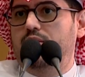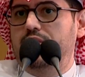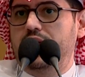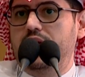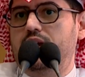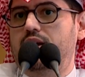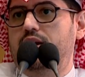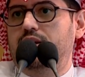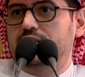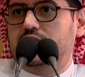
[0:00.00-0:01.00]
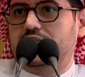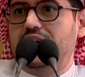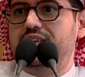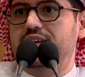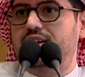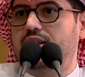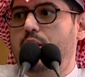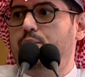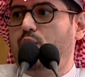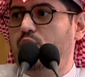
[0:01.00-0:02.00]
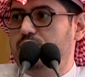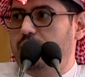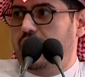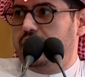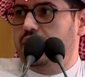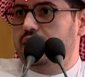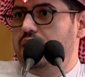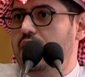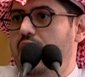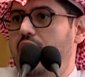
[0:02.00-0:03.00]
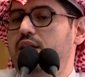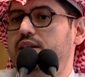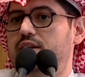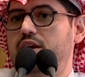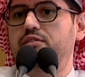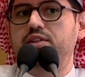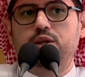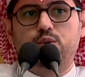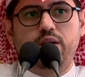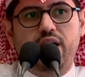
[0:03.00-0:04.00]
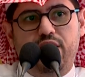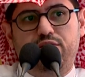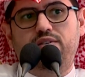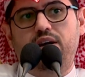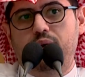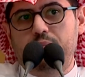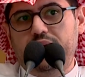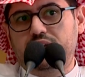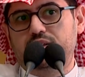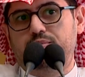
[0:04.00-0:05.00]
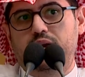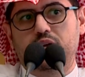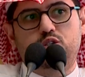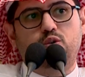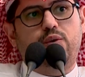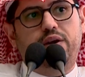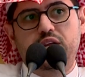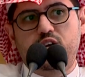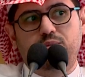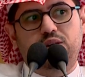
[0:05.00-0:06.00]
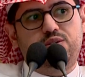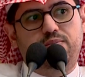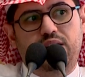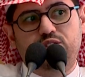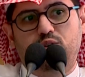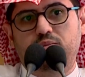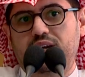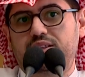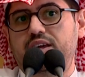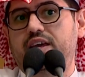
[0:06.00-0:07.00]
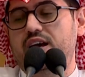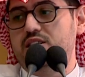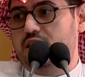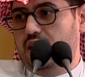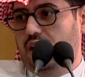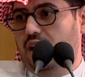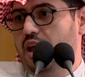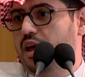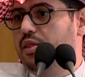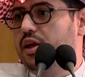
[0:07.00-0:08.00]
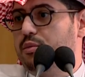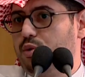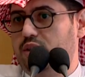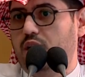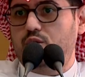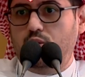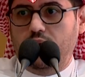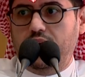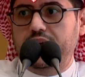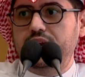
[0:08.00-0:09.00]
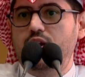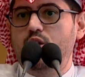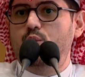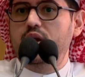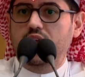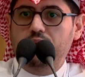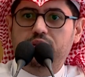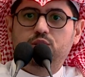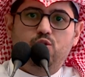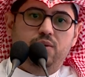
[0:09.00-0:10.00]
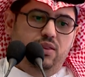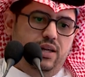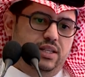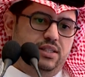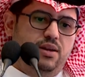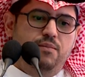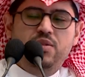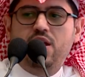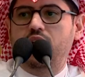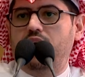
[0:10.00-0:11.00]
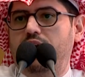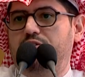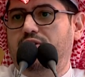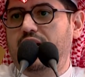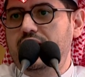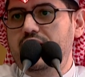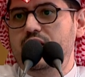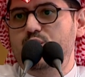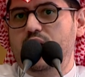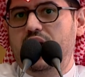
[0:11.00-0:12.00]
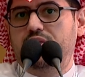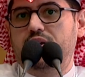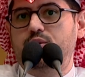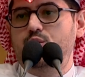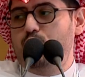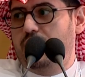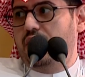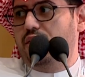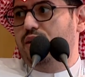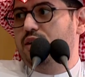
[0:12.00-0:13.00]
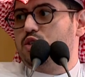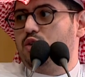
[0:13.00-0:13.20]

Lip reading: they study abroad market, and if they don't have a marketplace or e-commerce platform that they can sell their product online, we help them to build that. Finally, we have a new path. It's